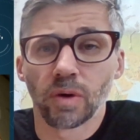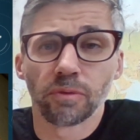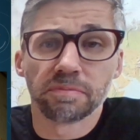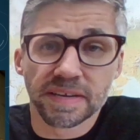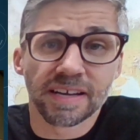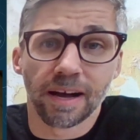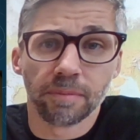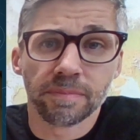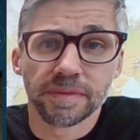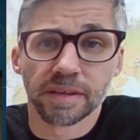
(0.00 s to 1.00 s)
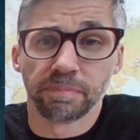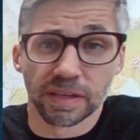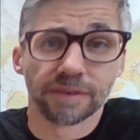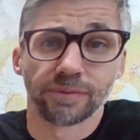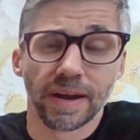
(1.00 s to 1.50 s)
what would become the
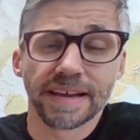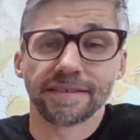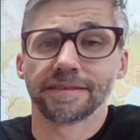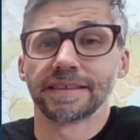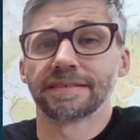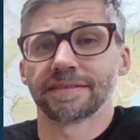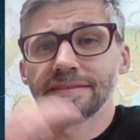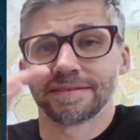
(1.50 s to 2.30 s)
Bill of Rights, these